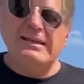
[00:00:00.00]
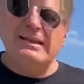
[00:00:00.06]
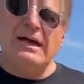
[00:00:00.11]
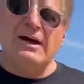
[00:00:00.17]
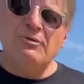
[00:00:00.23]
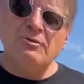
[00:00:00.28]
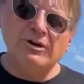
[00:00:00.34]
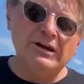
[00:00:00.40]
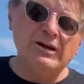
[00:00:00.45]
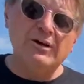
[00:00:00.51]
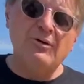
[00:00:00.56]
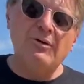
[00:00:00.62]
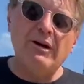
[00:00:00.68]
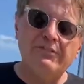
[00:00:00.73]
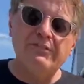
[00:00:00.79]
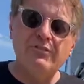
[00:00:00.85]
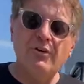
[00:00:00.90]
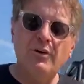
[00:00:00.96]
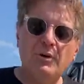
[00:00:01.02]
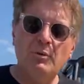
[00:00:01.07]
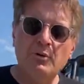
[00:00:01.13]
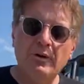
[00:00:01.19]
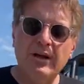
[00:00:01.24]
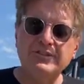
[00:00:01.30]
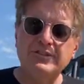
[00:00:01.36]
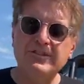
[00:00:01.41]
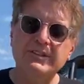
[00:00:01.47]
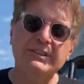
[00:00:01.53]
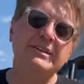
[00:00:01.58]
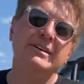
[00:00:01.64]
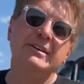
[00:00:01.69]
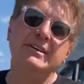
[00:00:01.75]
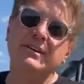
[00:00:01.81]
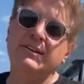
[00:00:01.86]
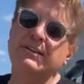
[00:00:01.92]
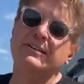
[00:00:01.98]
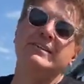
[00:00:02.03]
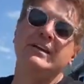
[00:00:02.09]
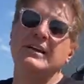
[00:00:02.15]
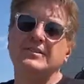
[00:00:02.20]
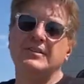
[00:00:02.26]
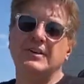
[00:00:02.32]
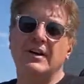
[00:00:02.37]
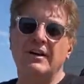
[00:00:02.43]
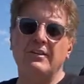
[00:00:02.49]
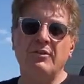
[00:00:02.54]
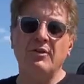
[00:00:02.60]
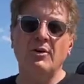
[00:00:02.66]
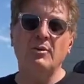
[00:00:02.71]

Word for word: now we're going to go off-road, and we're going to do the test it off-road.